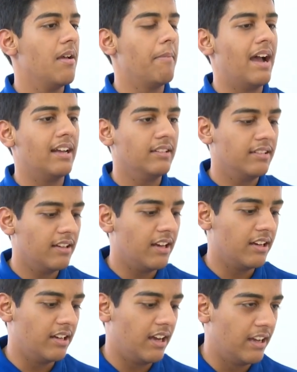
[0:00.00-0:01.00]
Maths,
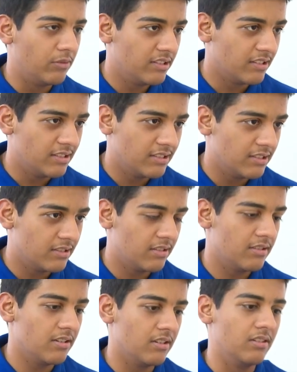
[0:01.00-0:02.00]
I would
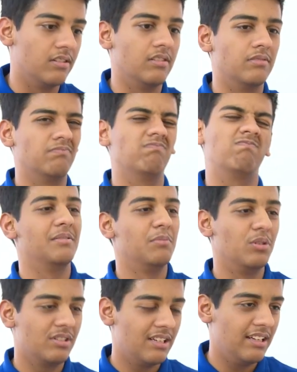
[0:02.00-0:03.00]
suggest
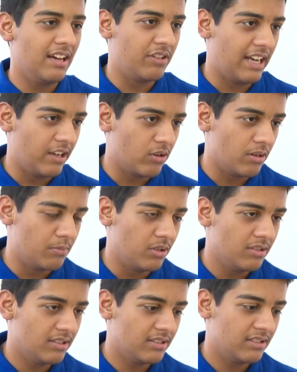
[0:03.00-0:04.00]
mostly our icon
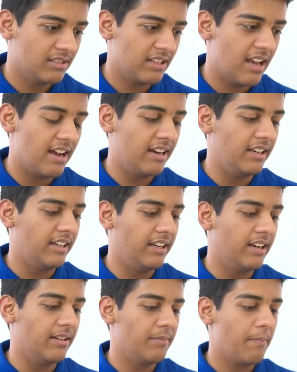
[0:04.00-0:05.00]
books and